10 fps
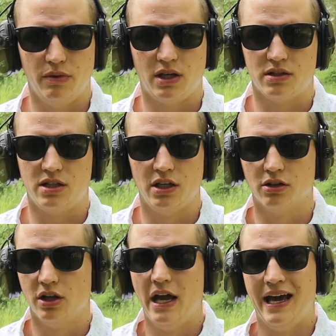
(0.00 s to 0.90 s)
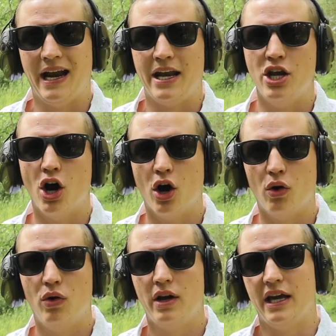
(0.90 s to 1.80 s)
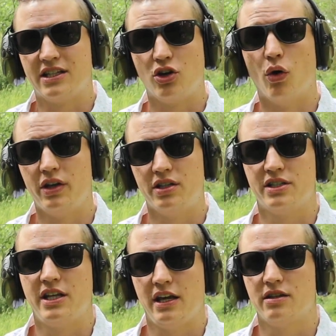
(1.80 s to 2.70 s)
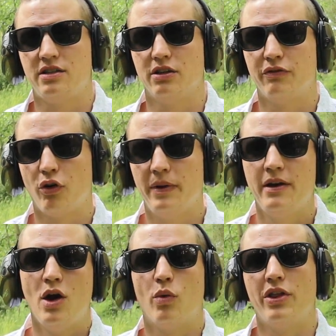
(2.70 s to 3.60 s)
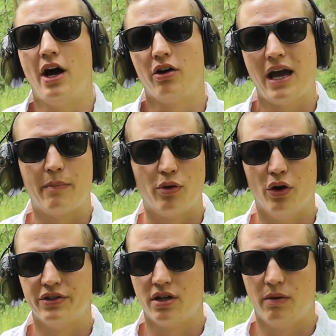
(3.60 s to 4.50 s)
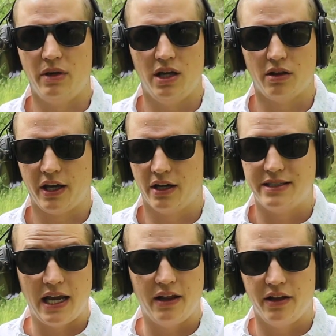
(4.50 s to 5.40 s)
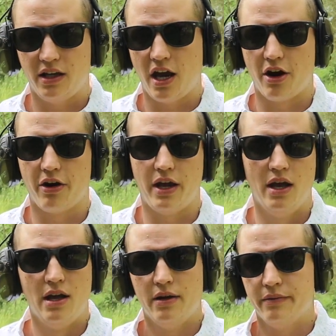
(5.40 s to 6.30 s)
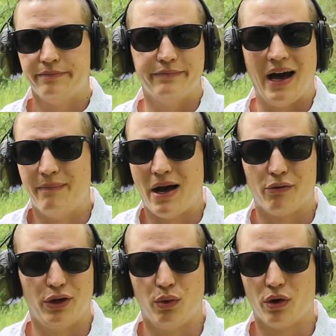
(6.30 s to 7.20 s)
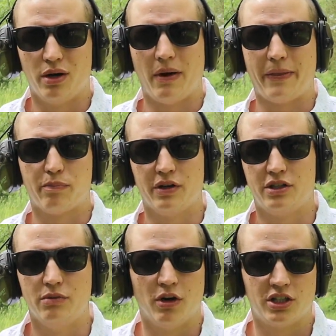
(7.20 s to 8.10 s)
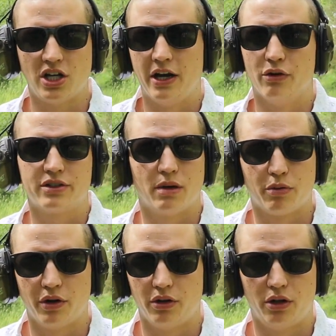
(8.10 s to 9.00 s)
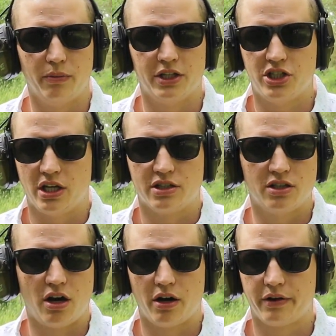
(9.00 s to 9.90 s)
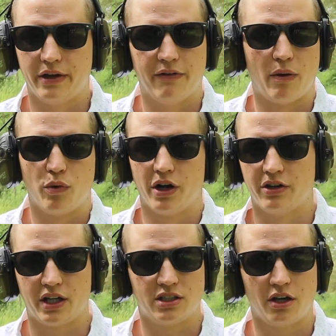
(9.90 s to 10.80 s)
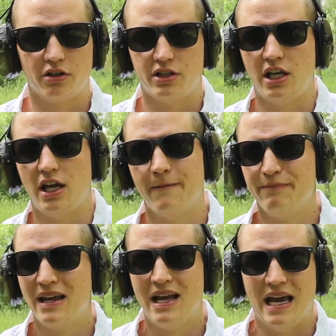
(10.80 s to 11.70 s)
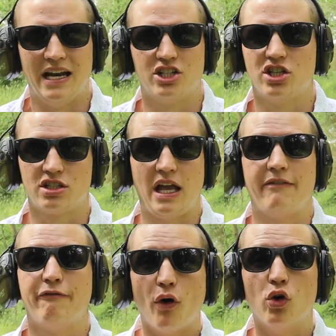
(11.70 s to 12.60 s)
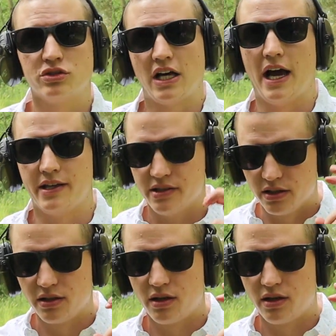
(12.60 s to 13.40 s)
to be concealed, and I know it's going to stay concealed for me, where the Hellcat Pro is gonna be like a daily carry. I'm not really worried about the print too much. I know it's gonna print a little bit, chances are, if I'm wearing like a tighter tee, and it's just a full-size